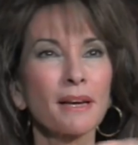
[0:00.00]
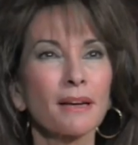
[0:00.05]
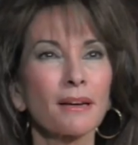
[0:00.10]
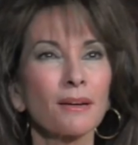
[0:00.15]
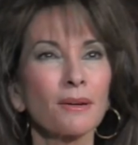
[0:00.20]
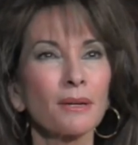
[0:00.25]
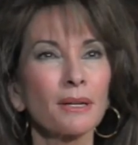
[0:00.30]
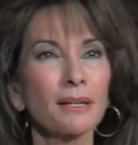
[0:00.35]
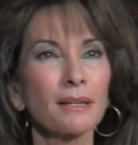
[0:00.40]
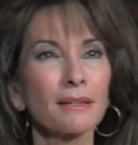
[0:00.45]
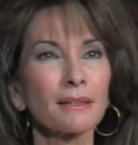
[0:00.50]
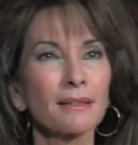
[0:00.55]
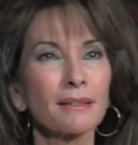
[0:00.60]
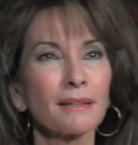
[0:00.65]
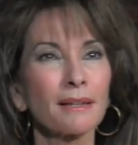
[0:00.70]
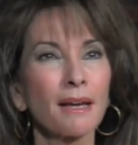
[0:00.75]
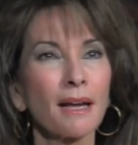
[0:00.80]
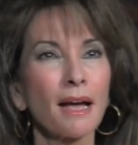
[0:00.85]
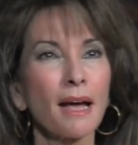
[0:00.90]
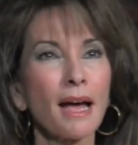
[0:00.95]
that going.
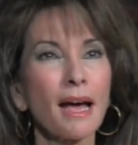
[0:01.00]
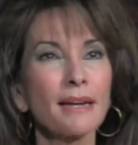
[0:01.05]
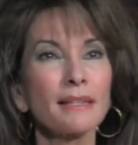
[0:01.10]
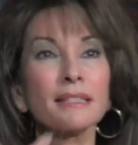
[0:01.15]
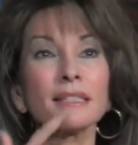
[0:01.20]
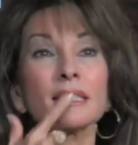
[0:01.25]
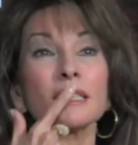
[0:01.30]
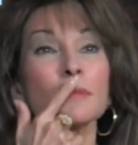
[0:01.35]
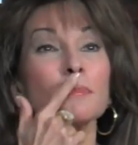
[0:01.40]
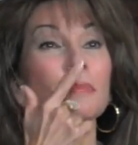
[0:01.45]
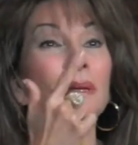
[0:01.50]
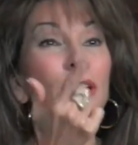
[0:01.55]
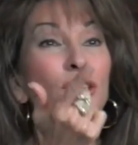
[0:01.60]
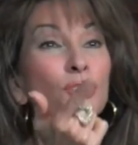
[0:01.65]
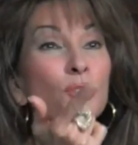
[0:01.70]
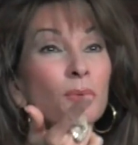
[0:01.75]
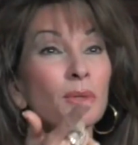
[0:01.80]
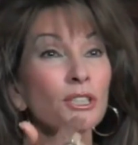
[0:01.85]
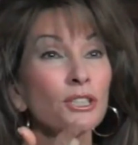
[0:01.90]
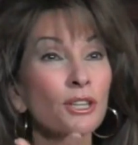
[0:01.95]
And
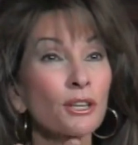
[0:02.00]
speak to